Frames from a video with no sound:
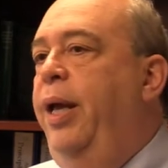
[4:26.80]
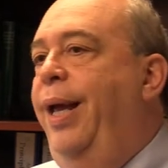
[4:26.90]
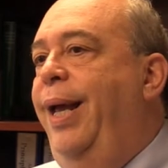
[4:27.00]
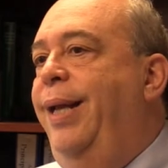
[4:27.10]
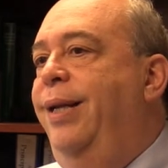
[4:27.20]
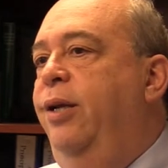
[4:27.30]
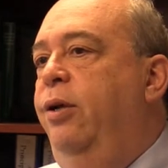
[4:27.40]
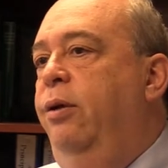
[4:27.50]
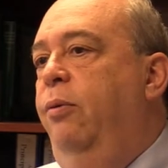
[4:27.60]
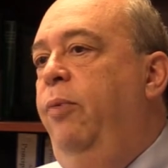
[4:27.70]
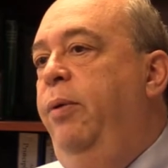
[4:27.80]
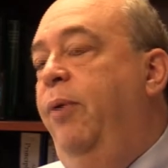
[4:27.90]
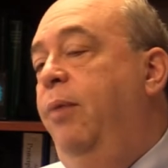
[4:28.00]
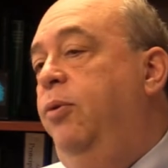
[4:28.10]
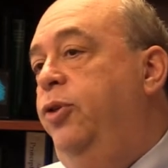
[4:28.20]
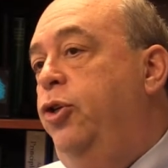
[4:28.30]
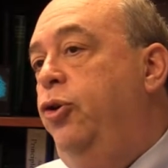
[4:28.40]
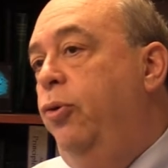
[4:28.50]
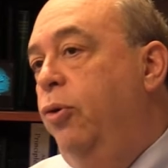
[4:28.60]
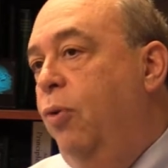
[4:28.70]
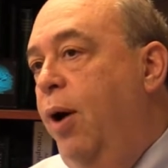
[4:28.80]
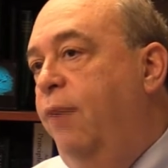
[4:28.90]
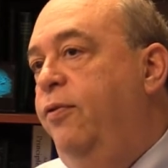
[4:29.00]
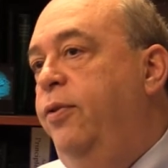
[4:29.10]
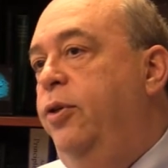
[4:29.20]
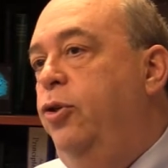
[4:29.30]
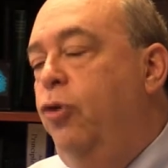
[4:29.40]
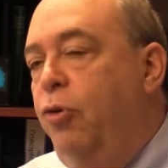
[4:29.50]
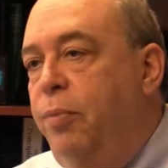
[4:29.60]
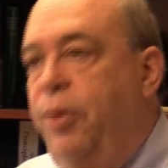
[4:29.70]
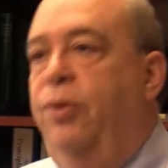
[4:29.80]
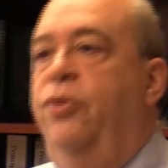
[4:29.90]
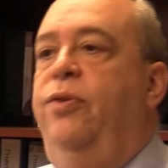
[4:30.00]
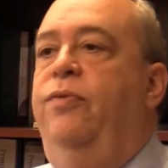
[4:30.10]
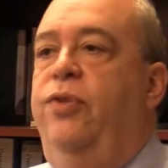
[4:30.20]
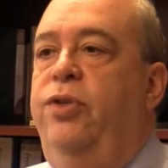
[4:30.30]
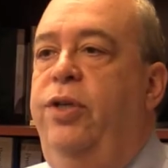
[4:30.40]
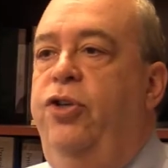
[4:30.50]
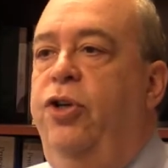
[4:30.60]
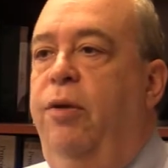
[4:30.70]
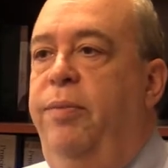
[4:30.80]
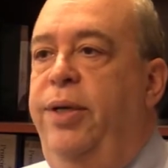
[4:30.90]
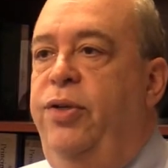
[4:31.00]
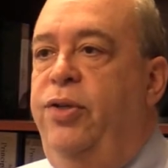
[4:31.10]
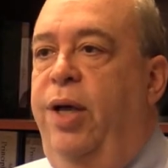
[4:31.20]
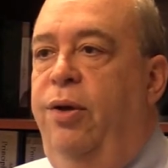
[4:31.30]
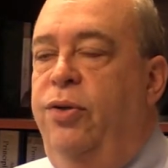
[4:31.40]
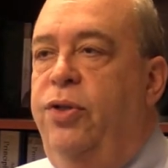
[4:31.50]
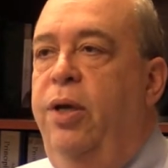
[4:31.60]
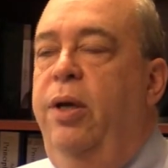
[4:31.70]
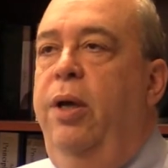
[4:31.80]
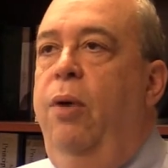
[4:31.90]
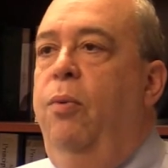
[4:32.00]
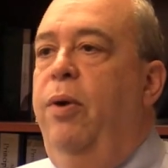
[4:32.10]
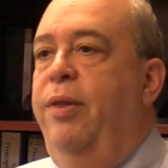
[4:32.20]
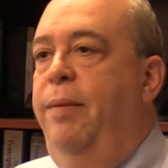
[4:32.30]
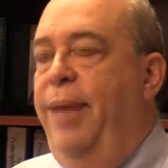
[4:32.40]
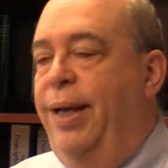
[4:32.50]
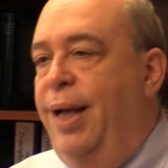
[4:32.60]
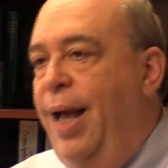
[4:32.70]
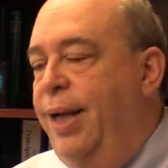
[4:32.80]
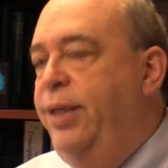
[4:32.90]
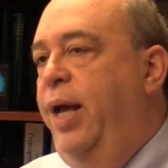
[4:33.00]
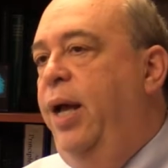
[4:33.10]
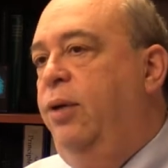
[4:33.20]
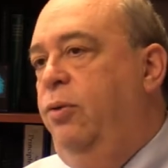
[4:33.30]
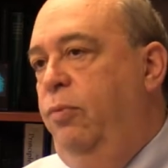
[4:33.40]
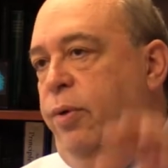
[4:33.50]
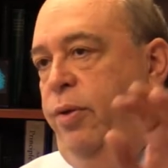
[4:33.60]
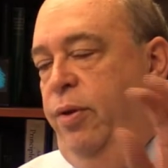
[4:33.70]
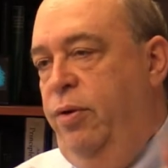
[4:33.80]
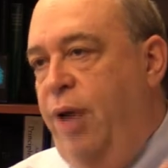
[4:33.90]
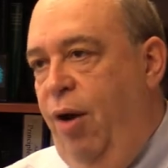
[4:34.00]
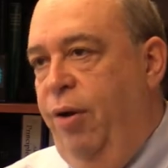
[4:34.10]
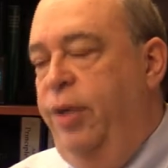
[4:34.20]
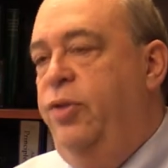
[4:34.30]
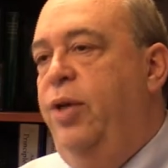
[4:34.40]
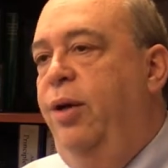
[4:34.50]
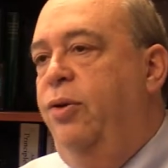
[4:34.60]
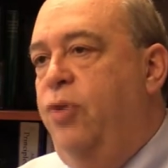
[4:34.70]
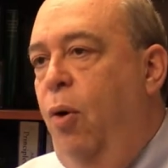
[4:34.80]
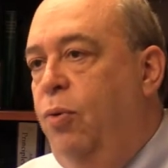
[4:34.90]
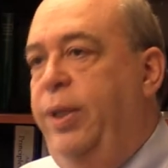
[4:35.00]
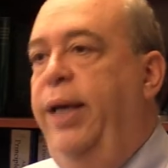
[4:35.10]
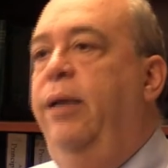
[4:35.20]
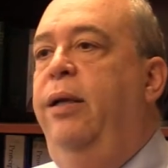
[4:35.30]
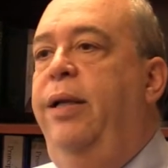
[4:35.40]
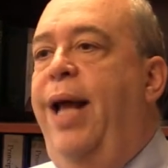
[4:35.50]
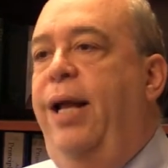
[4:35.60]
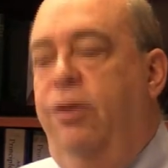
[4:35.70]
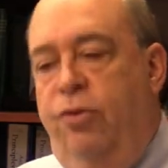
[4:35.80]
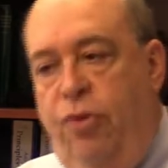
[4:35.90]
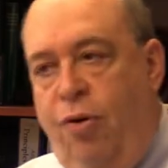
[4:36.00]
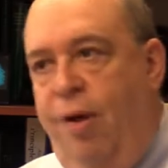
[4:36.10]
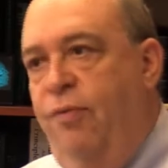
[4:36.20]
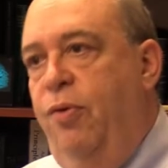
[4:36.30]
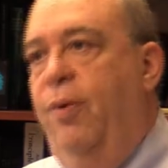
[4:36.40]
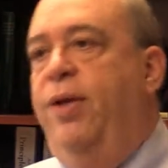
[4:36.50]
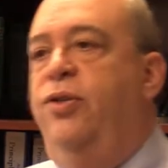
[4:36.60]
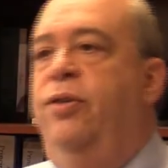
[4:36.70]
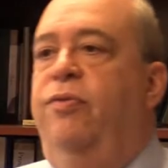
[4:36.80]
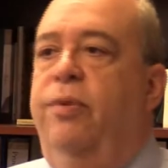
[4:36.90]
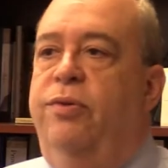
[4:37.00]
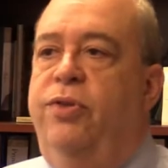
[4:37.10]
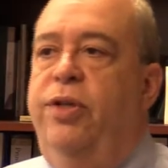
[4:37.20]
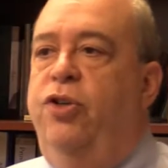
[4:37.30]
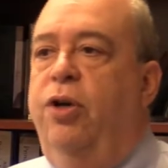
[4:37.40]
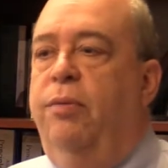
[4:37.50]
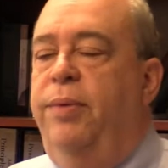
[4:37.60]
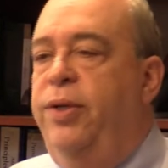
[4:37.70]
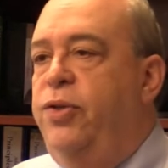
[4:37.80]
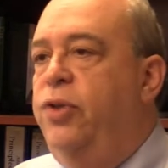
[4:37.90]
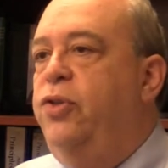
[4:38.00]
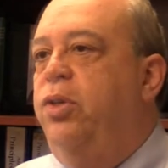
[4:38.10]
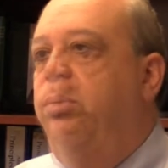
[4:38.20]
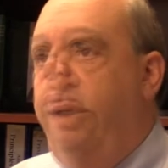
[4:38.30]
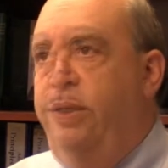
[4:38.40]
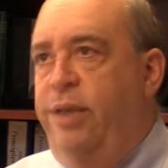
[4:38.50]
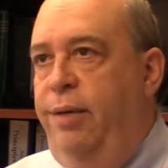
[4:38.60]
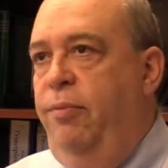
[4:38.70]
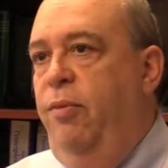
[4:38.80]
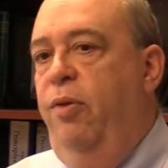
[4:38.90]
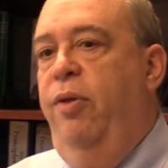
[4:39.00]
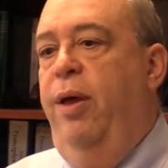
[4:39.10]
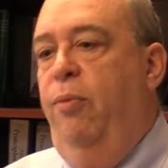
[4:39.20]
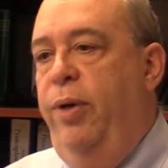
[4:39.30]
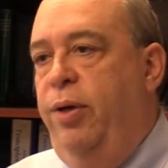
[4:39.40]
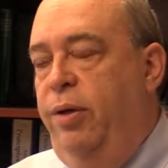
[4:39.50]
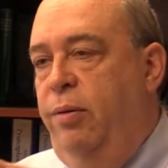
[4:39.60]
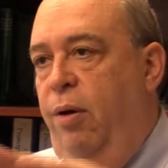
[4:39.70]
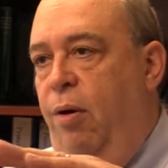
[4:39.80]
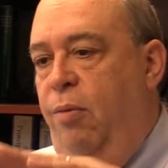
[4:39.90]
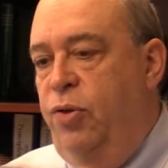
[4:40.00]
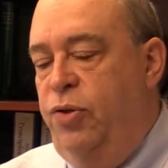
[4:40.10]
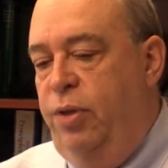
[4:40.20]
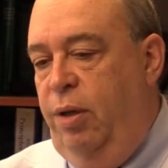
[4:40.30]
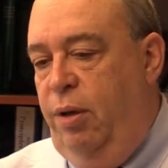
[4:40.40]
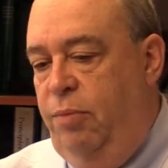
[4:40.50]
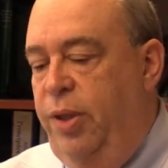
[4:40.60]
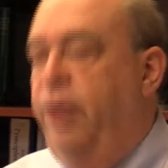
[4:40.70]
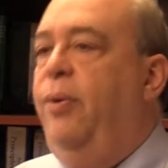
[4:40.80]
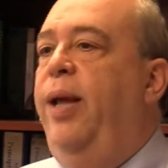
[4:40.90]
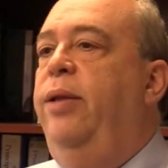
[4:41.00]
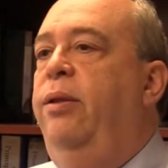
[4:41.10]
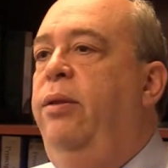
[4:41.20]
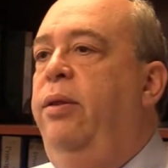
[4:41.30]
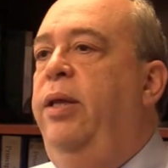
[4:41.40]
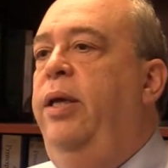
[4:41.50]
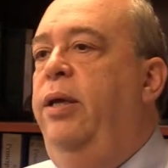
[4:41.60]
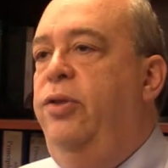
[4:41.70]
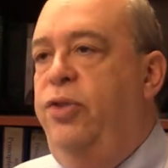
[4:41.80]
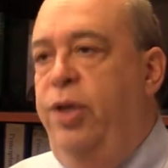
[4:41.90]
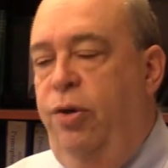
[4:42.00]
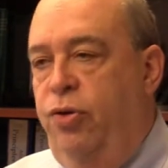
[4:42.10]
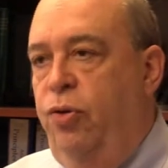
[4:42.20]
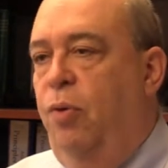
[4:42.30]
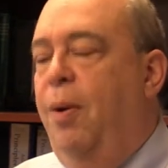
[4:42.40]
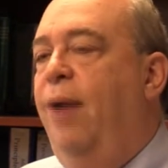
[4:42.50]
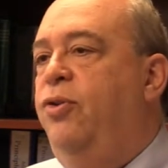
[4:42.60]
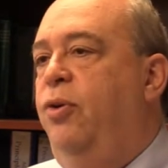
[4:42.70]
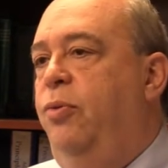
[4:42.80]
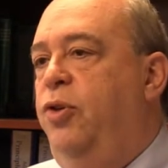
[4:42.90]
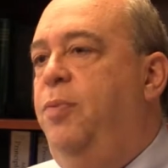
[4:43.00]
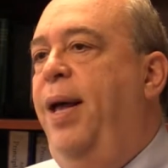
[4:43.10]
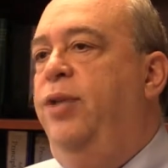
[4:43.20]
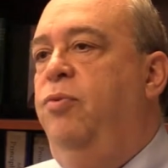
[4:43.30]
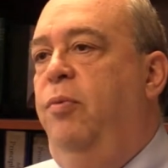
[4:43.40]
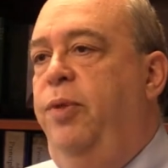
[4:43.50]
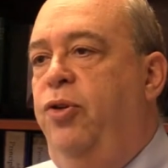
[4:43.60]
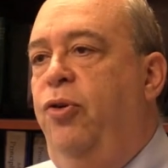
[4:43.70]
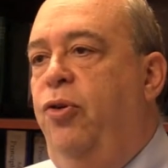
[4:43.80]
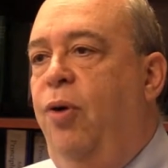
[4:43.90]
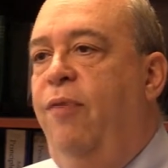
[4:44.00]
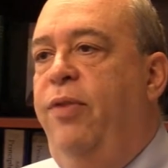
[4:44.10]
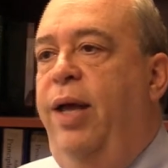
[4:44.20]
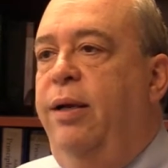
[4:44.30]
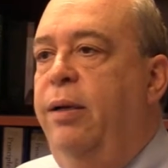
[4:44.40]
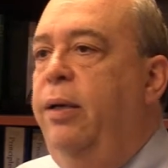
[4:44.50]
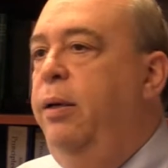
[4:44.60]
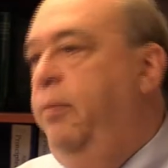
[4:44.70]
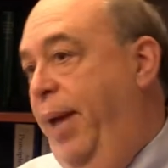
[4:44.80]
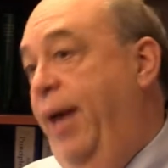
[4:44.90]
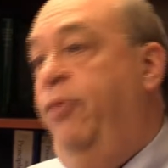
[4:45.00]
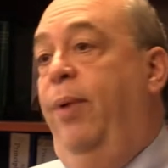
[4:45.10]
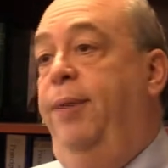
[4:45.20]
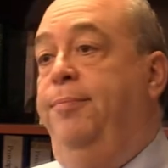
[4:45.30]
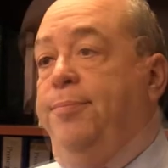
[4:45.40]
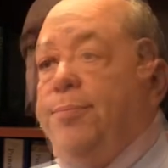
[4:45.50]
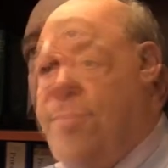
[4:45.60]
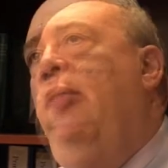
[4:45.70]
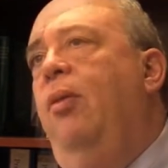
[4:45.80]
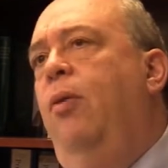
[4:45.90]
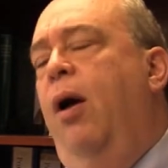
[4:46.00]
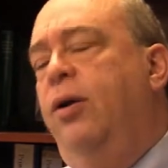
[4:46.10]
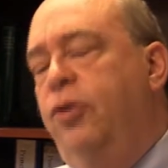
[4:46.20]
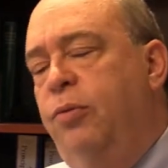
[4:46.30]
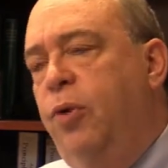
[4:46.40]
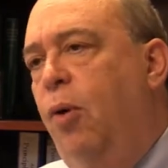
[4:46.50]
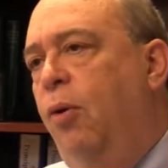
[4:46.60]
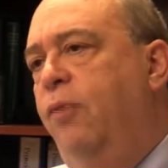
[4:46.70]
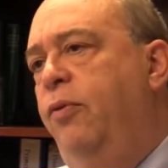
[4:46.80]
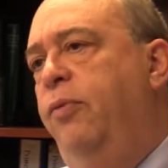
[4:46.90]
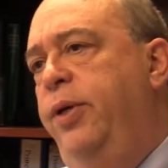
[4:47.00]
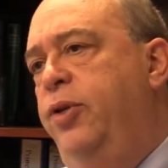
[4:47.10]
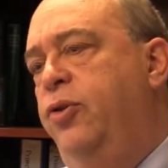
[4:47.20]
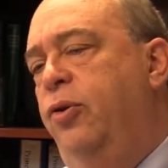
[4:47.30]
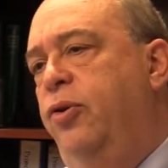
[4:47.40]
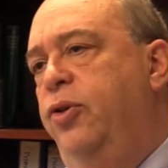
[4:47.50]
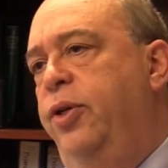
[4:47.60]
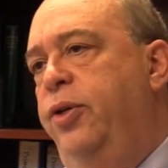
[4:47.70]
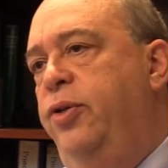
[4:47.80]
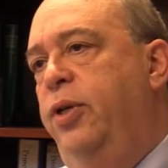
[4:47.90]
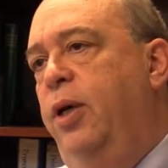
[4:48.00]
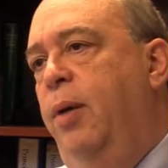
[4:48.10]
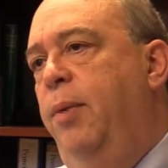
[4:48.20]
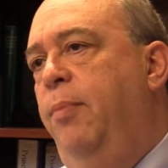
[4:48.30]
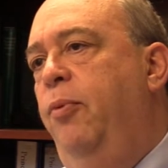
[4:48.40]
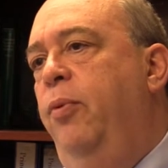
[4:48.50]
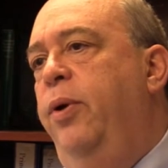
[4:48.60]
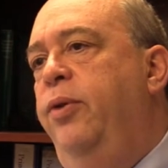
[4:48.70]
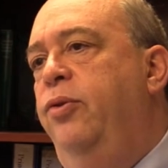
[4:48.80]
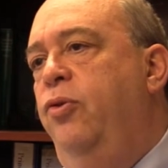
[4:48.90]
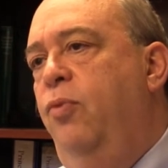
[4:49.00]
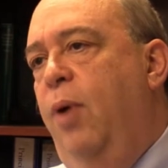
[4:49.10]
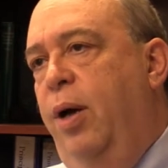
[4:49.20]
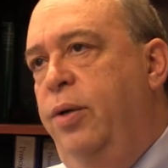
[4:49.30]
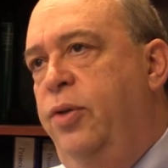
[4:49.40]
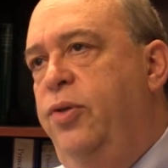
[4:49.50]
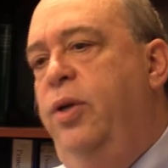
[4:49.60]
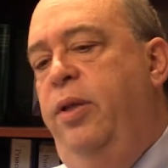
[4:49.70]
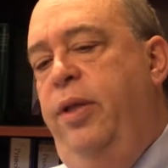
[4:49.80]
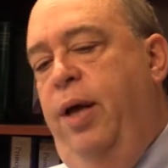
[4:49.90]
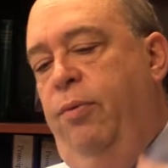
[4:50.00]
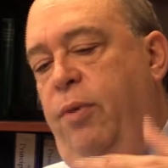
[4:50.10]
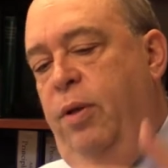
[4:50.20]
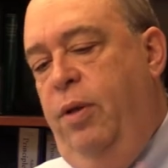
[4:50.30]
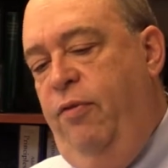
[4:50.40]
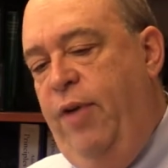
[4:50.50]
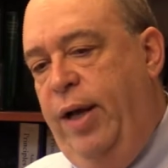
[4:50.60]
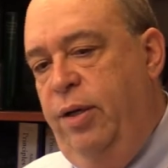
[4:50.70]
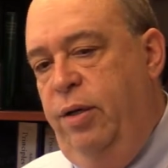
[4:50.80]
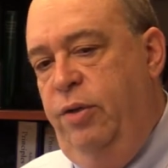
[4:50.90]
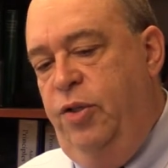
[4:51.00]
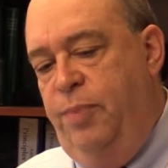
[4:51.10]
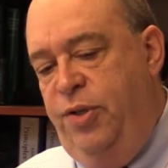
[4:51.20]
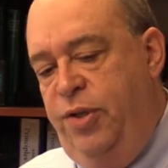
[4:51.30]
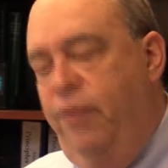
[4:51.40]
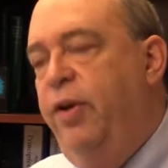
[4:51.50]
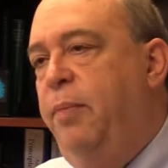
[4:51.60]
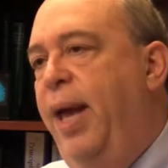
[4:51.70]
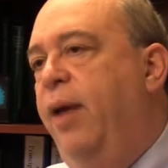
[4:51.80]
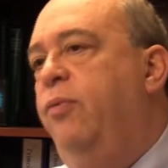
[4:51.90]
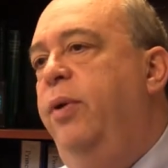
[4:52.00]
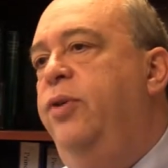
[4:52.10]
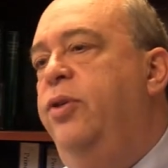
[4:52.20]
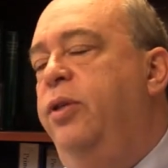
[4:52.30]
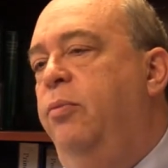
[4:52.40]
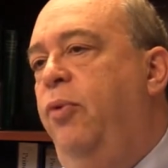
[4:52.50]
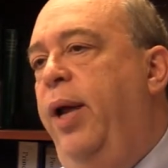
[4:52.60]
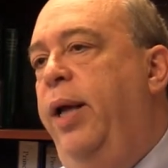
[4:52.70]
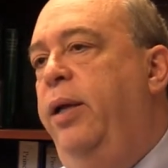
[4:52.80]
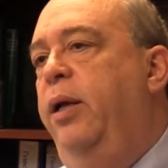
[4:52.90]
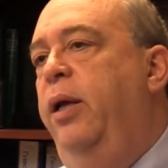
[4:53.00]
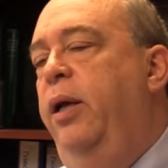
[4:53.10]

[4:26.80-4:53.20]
and we were able to turn off the terminals of the CGRP cells where they make contact with their target cells only and not turn off the rest of the CGRP system. It seemed that we could almost obliterate the CO2 arousal response when we turned off that pathway. The long term goal of the research is to come up with drugs that will affect specific pathways in the brain